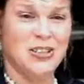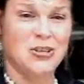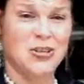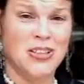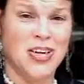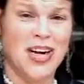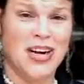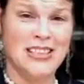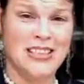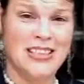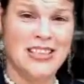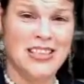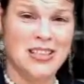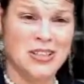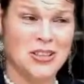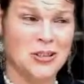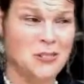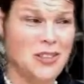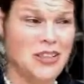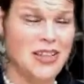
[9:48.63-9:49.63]
So God
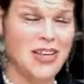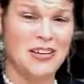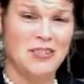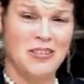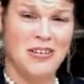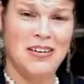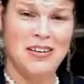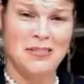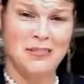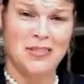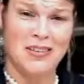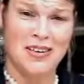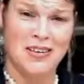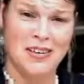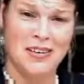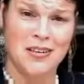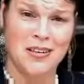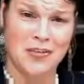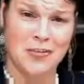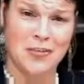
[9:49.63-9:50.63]
tells me if he
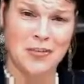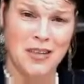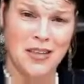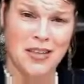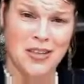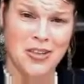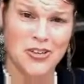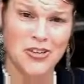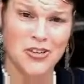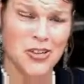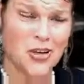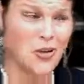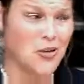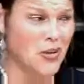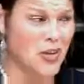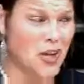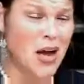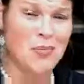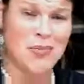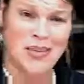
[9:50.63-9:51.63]
defeated him many years
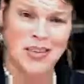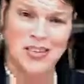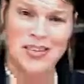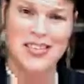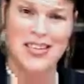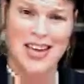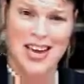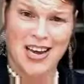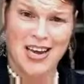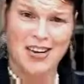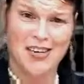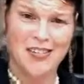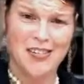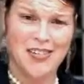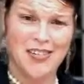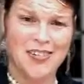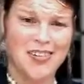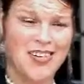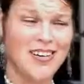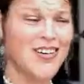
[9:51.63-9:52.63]
ago and I'm his heir,
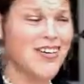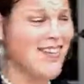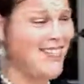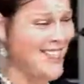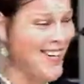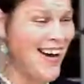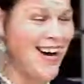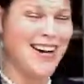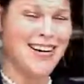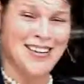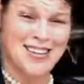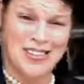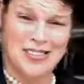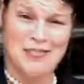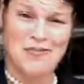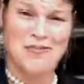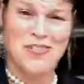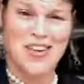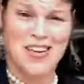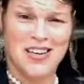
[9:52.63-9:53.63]
I can
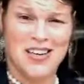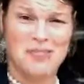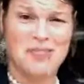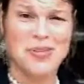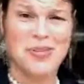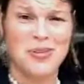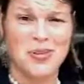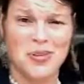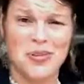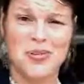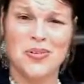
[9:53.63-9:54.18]
defeat him